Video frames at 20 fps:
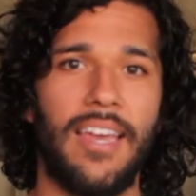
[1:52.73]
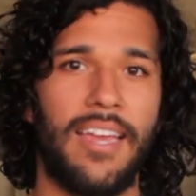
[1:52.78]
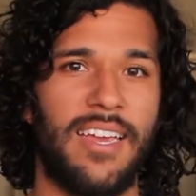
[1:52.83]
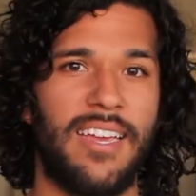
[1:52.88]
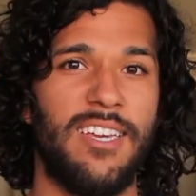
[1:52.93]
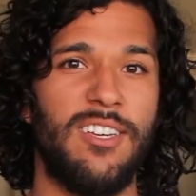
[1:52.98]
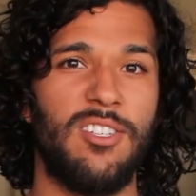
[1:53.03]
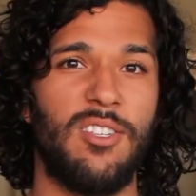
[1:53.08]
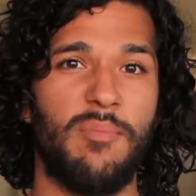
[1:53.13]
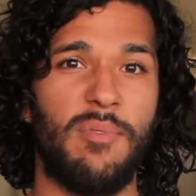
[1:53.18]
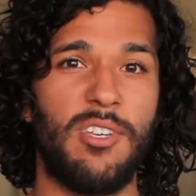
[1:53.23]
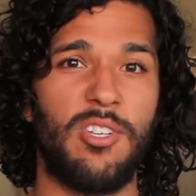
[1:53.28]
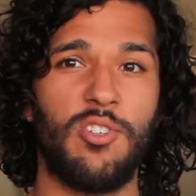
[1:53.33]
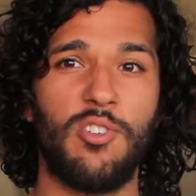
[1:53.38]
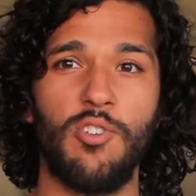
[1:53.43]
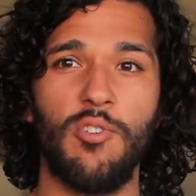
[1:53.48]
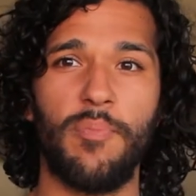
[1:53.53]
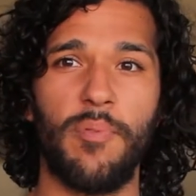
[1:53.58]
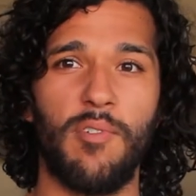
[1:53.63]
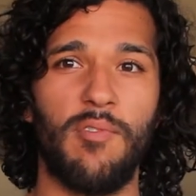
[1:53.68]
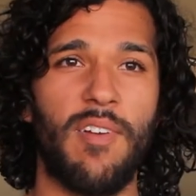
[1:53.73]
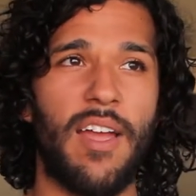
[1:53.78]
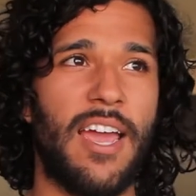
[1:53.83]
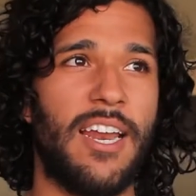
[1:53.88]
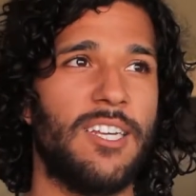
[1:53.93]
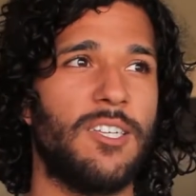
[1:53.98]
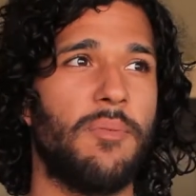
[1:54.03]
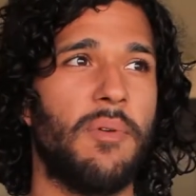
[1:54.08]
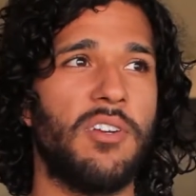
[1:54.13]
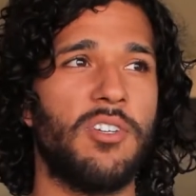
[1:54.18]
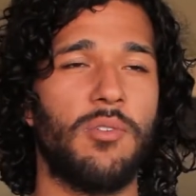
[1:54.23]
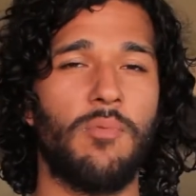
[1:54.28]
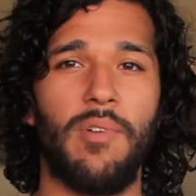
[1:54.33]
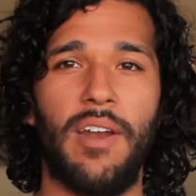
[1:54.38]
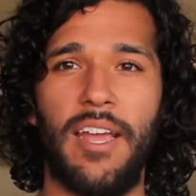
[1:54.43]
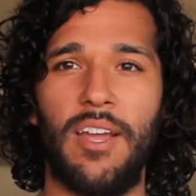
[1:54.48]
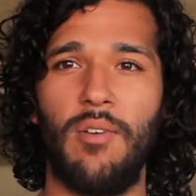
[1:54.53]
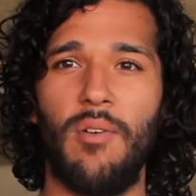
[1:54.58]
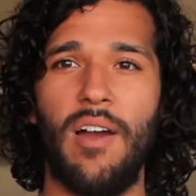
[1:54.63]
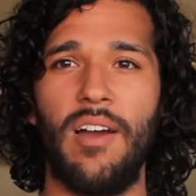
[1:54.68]
Like it used to be super red, especially
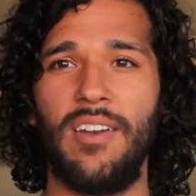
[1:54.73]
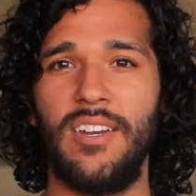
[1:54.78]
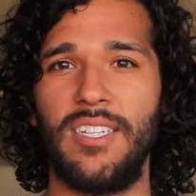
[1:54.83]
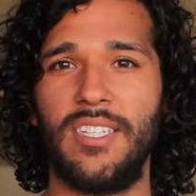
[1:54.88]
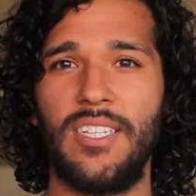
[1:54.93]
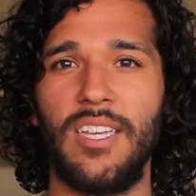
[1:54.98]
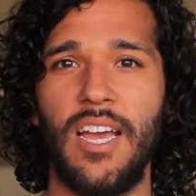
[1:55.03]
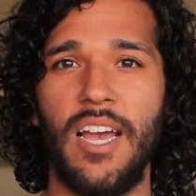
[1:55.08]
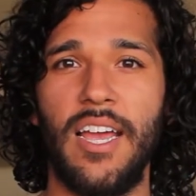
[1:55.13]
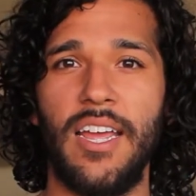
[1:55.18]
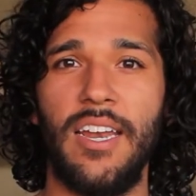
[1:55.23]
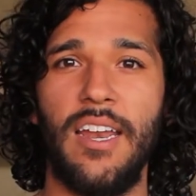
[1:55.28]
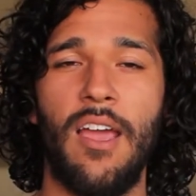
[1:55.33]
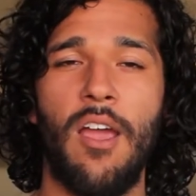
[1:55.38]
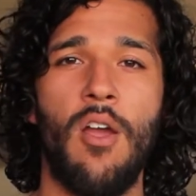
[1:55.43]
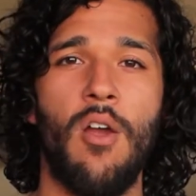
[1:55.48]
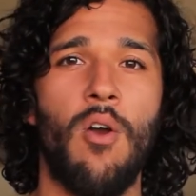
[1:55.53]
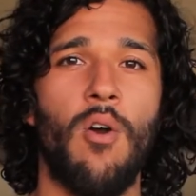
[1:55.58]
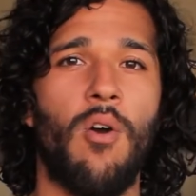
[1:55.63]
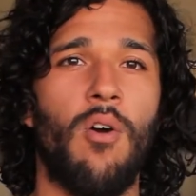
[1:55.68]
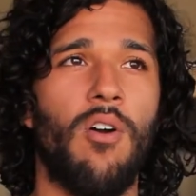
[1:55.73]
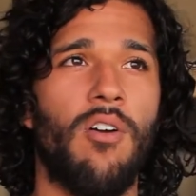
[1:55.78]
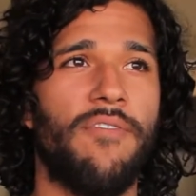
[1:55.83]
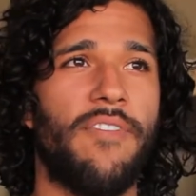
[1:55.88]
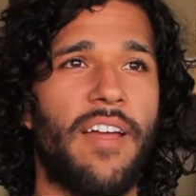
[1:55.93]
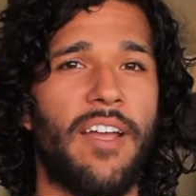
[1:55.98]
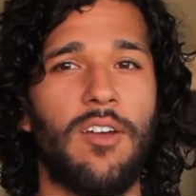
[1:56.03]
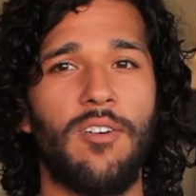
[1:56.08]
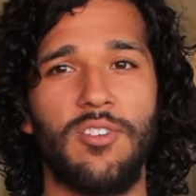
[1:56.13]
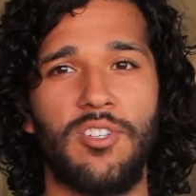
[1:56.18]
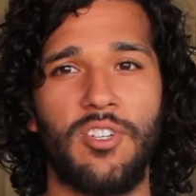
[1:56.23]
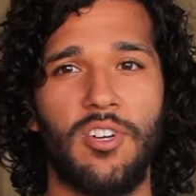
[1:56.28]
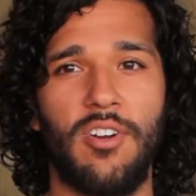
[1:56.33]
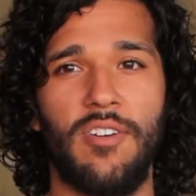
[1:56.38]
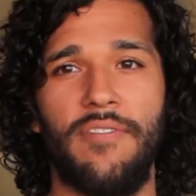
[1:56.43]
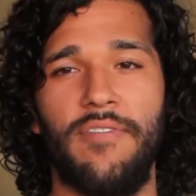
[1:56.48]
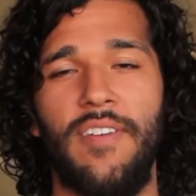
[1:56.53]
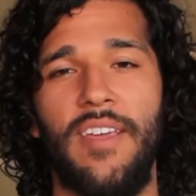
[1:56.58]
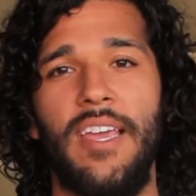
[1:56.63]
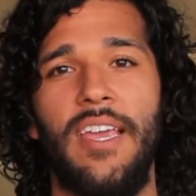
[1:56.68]
when I go out in the sun or if I go
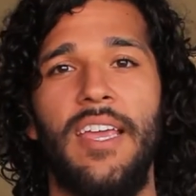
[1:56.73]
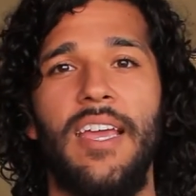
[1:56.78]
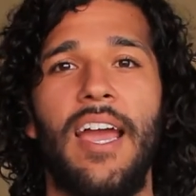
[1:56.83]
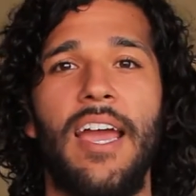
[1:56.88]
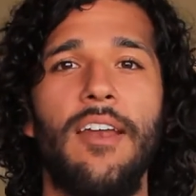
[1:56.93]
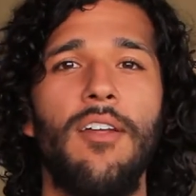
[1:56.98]
surfing.